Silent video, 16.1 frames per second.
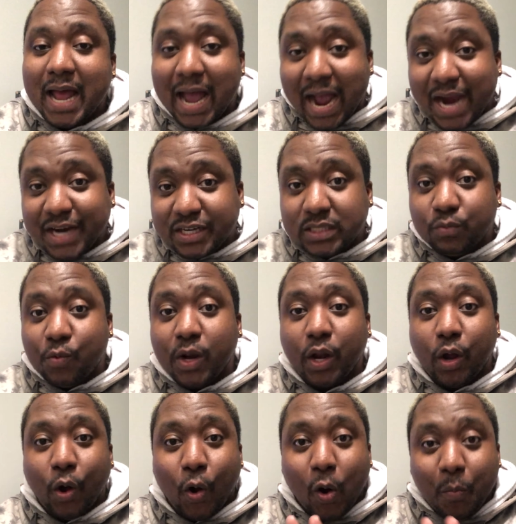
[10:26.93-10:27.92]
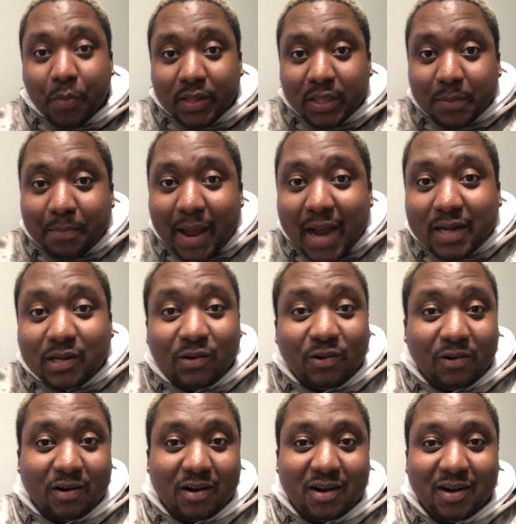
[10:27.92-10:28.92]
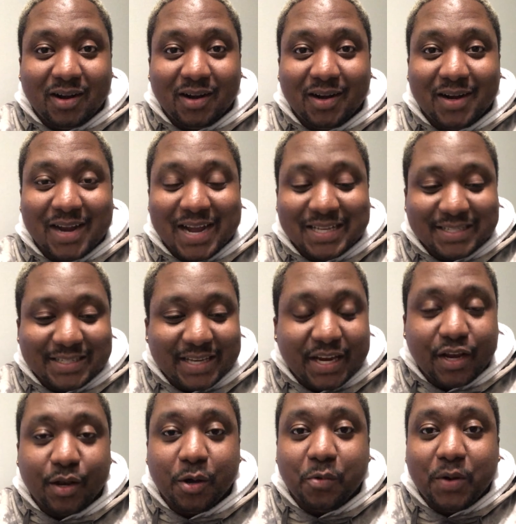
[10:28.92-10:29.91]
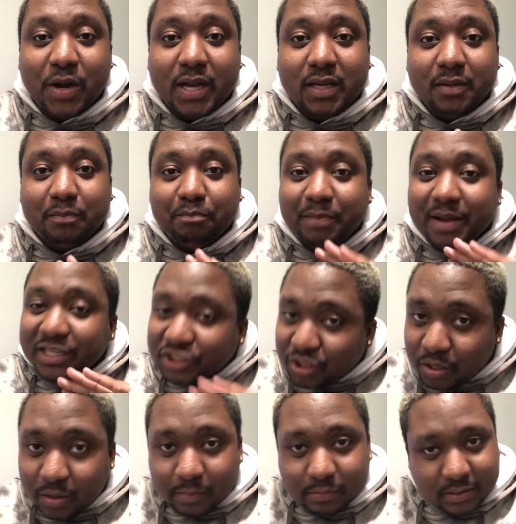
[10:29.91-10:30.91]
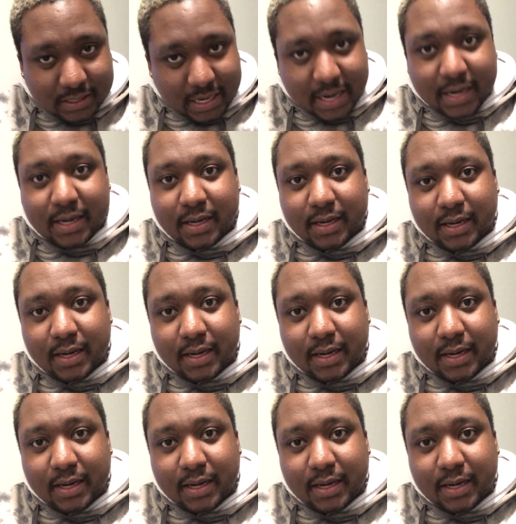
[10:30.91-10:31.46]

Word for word: I just wanna open the back door and say, you know what, bitch, go outside